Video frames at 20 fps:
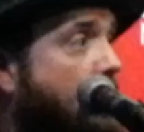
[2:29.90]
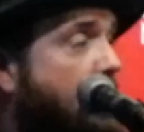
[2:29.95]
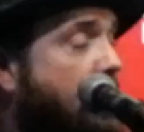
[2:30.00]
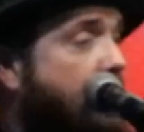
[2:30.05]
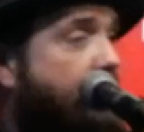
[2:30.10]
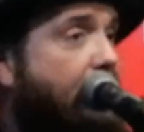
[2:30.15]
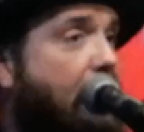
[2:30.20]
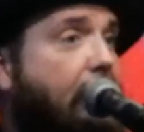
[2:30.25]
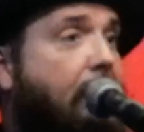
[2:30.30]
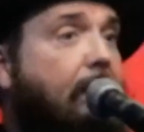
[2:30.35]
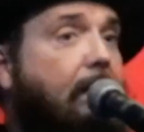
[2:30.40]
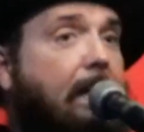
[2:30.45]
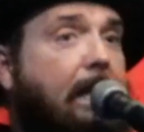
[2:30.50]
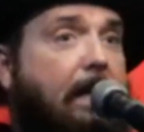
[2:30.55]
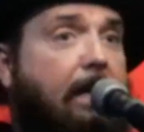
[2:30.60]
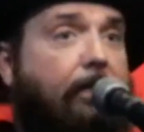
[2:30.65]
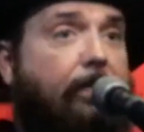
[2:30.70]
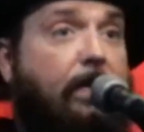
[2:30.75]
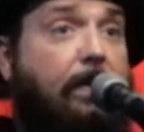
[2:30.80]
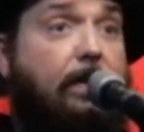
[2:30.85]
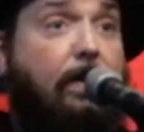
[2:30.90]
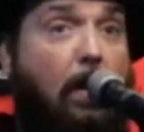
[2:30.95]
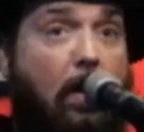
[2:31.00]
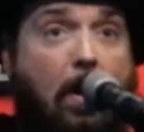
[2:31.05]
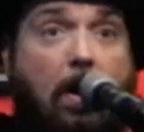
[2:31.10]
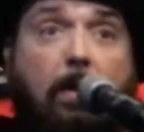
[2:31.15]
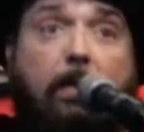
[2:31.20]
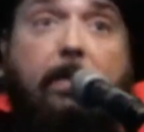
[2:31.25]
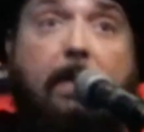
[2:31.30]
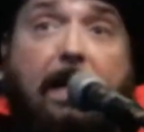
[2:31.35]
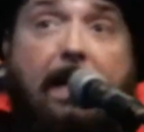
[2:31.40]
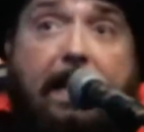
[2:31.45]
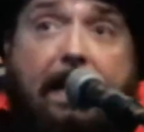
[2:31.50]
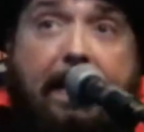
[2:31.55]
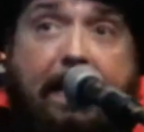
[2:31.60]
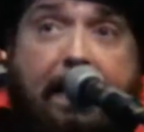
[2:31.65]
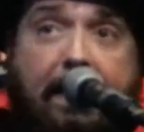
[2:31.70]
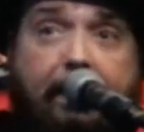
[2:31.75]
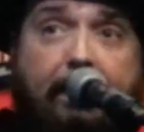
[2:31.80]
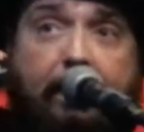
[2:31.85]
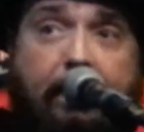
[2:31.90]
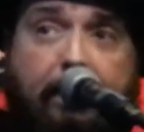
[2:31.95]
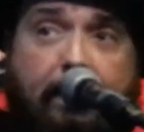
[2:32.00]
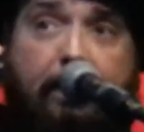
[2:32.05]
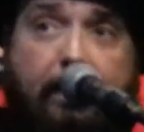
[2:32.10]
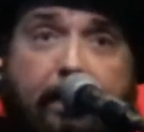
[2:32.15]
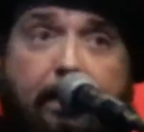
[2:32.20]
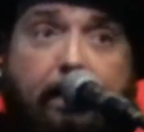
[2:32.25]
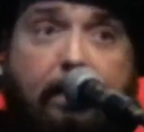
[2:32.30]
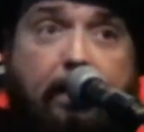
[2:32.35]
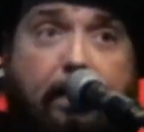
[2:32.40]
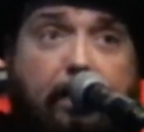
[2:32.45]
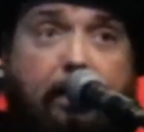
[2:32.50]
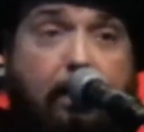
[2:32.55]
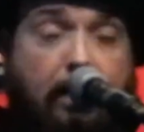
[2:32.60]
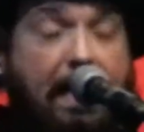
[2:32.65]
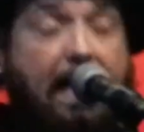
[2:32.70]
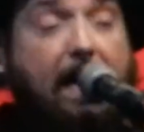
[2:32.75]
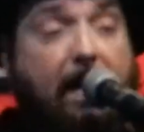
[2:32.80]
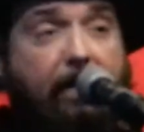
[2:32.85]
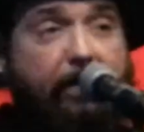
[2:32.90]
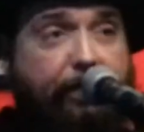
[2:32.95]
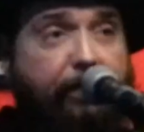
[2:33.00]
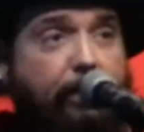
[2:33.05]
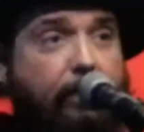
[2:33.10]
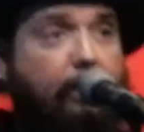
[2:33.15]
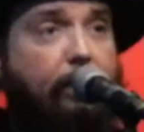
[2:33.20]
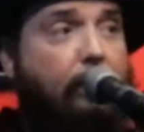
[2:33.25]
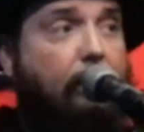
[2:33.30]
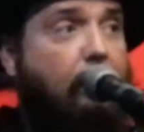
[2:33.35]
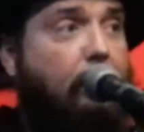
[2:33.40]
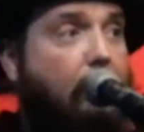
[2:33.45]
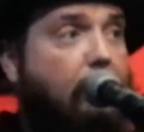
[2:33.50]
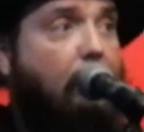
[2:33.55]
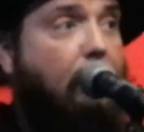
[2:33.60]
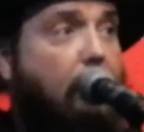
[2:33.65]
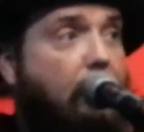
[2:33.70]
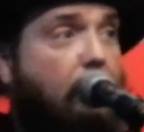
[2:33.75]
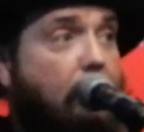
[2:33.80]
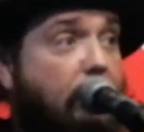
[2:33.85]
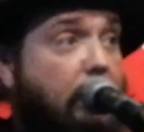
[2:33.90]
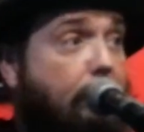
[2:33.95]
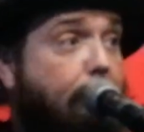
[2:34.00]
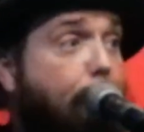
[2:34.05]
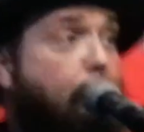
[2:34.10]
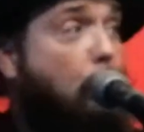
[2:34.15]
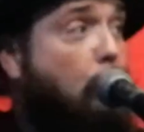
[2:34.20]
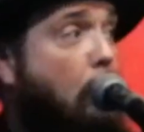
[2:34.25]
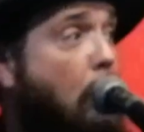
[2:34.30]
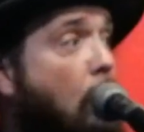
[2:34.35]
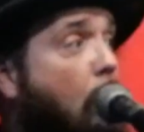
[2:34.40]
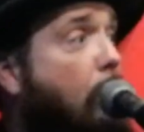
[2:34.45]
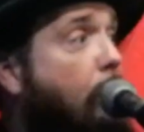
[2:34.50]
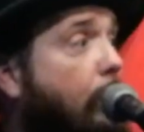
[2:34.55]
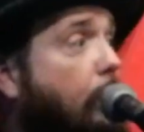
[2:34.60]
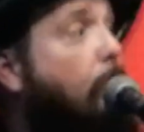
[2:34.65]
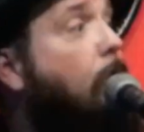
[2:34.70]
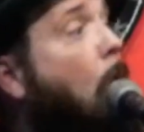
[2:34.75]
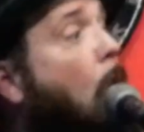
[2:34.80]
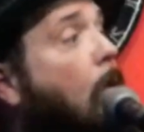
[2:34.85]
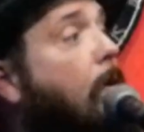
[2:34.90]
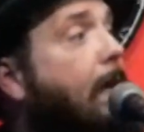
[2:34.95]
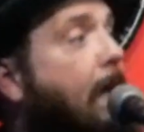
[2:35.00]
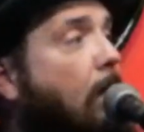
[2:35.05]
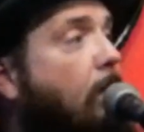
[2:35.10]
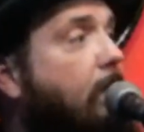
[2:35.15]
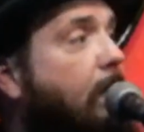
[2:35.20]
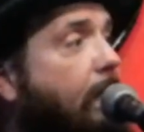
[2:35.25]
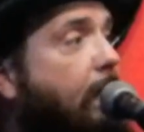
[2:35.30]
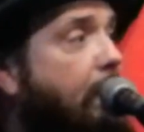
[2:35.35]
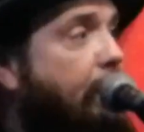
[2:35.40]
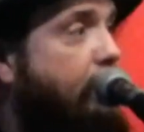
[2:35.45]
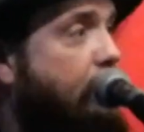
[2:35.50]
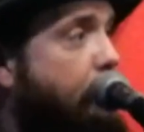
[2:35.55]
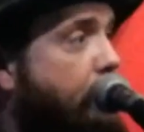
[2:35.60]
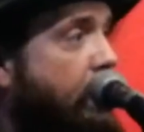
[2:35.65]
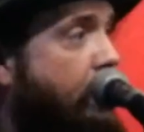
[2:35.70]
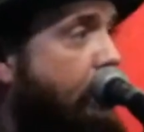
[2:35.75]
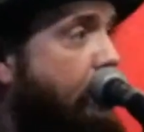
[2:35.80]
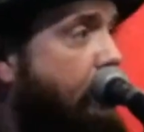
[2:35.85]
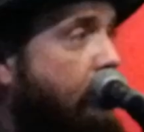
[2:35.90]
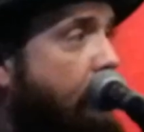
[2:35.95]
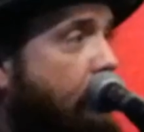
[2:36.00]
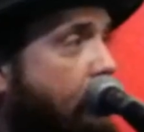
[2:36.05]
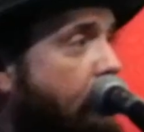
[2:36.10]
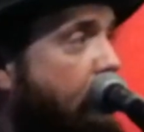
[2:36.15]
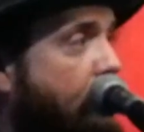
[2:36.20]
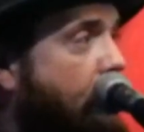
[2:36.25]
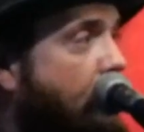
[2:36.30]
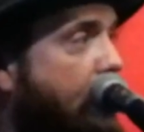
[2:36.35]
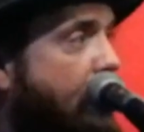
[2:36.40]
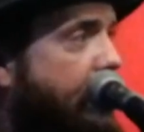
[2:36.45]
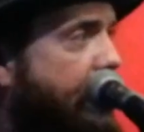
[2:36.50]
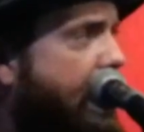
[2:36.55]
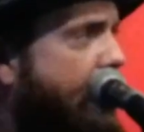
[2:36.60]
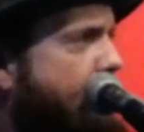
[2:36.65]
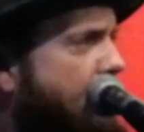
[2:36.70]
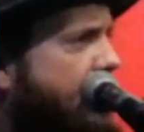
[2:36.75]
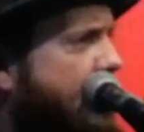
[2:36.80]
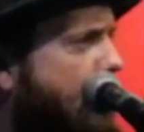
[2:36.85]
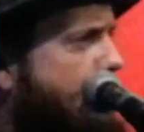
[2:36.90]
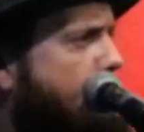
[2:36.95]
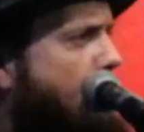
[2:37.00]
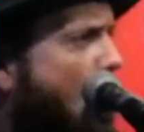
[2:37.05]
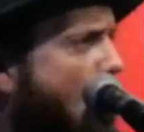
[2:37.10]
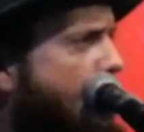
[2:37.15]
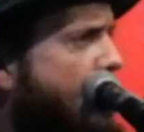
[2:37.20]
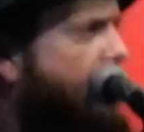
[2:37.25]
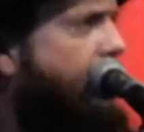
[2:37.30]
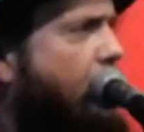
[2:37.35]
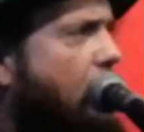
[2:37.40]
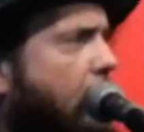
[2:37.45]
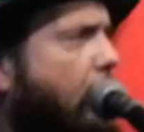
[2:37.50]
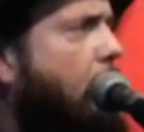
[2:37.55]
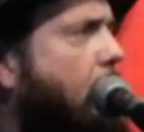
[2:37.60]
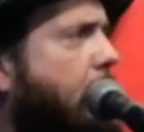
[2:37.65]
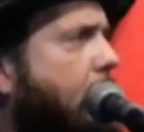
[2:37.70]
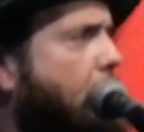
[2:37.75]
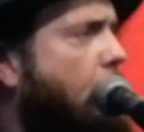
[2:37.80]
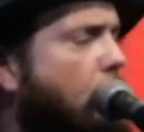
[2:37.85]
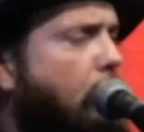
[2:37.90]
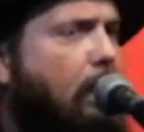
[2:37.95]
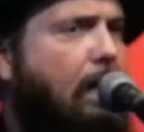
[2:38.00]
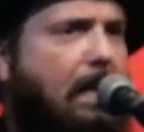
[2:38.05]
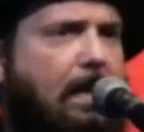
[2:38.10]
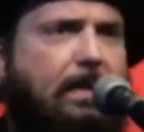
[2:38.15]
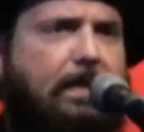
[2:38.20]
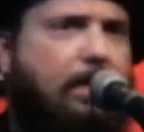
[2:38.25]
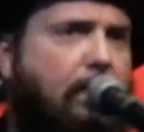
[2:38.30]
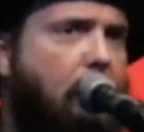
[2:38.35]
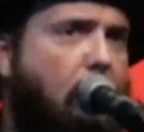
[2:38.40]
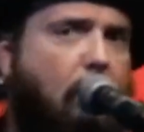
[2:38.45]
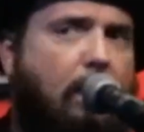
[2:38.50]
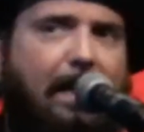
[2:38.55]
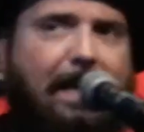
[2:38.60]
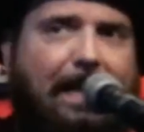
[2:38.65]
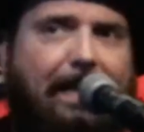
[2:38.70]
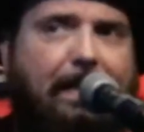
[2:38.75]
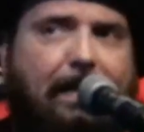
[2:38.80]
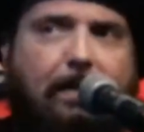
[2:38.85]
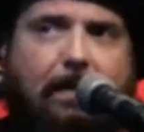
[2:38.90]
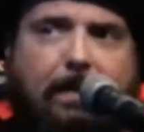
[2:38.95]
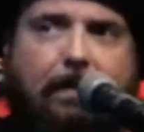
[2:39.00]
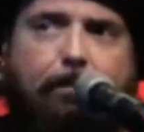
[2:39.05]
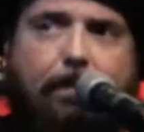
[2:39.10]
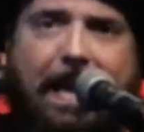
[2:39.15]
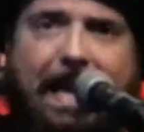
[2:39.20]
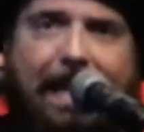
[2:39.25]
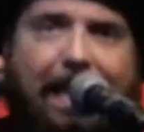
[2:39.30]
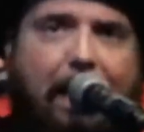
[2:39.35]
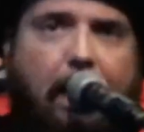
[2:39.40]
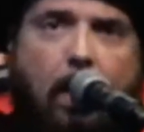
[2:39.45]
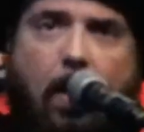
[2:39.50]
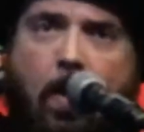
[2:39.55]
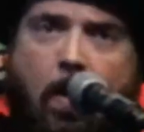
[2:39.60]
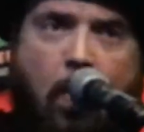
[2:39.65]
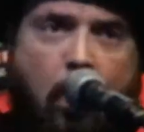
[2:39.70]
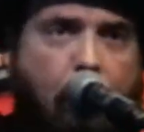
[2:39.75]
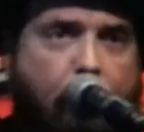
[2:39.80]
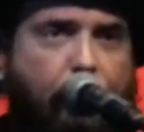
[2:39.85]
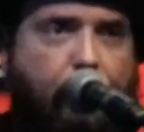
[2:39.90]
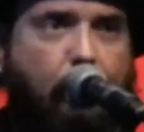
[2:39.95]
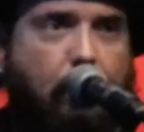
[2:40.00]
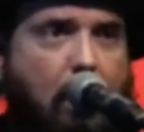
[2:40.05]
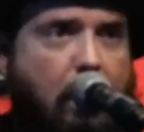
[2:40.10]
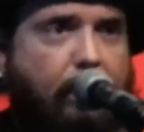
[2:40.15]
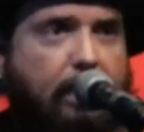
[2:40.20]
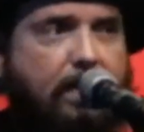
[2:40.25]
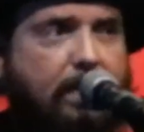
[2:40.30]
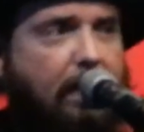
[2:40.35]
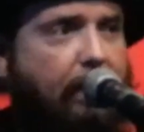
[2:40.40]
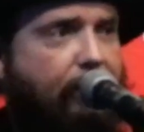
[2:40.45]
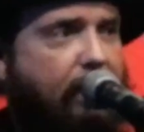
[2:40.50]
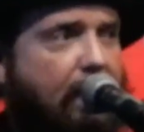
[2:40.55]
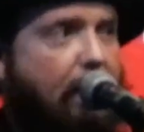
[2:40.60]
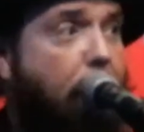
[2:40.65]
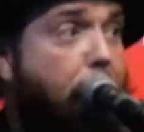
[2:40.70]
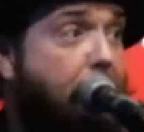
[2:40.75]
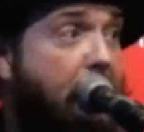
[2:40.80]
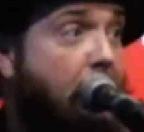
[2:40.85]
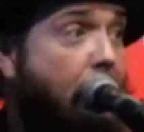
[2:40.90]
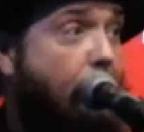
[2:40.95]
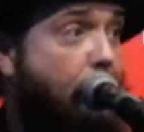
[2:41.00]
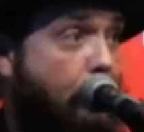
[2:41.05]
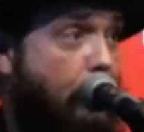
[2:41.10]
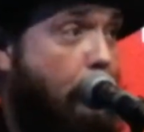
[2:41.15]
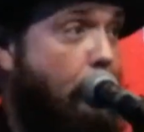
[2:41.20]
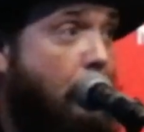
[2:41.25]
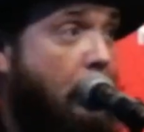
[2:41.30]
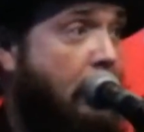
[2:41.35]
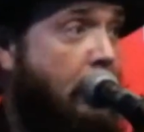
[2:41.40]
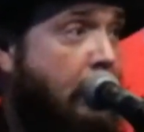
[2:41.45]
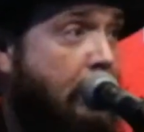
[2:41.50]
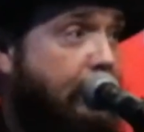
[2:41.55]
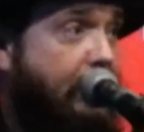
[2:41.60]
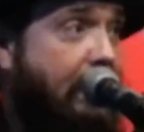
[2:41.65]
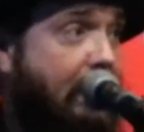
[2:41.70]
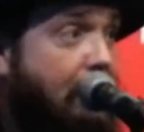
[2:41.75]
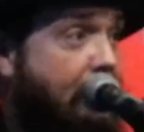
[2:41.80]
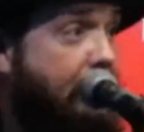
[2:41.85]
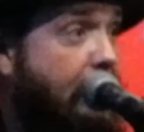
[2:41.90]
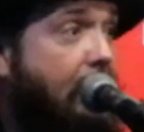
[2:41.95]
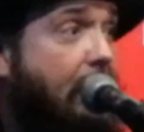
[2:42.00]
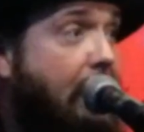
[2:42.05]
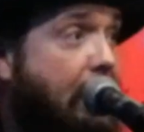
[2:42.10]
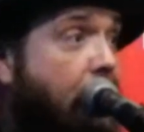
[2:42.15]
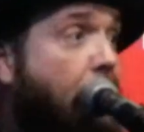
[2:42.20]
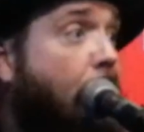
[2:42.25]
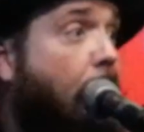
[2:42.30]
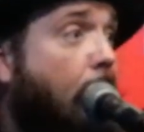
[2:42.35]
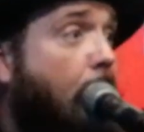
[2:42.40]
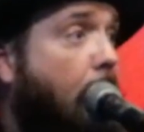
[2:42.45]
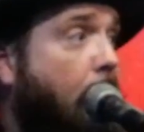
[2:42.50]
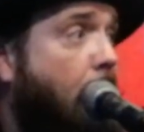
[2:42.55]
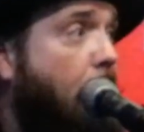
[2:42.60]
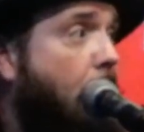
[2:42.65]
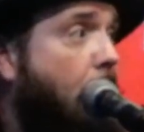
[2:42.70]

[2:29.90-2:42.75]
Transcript: If I didn't have the dog that I have, she broke the door down to get to me. And it gave me that moment of clarity to realize, you know what, I didn't make it home through all the stuff that I've been through to end it here.